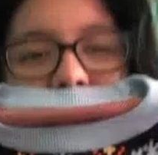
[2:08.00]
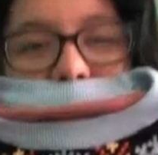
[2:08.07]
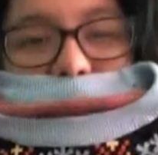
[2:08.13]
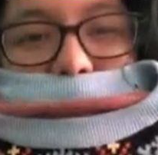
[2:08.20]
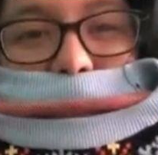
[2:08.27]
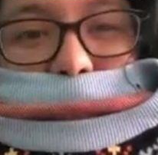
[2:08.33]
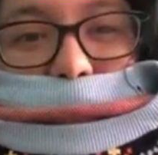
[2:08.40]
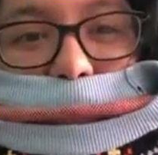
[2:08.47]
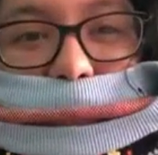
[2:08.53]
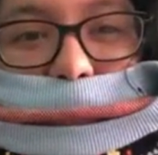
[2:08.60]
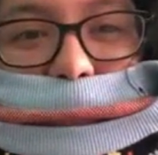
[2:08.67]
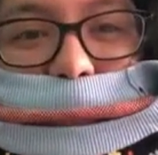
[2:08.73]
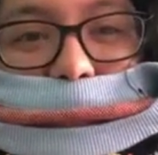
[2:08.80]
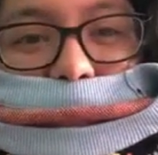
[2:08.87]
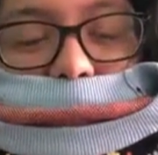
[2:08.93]
says
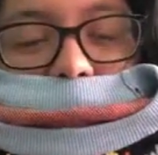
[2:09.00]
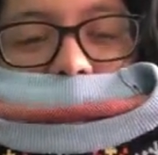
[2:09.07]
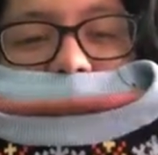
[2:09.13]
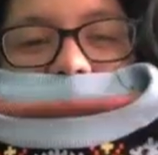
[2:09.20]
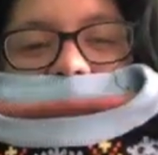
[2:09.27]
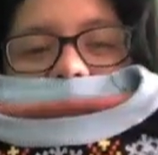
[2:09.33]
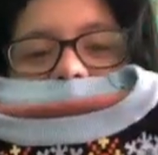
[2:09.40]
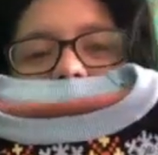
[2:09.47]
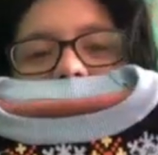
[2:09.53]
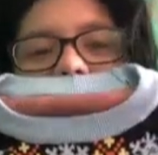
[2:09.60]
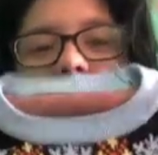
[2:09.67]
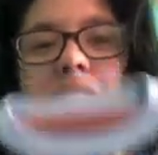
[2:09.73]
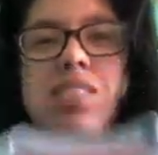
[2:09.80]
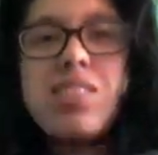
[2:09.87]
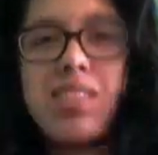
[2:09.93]
girlies, obviously. What
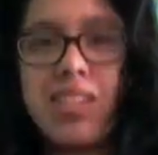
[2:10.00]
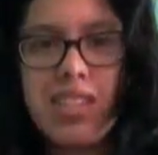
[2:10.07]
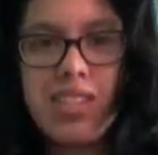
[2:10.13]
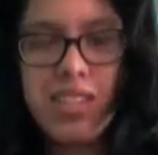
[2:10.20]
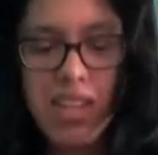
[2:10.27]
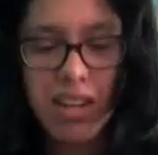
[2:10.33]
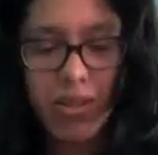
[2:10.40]
else is gonna say?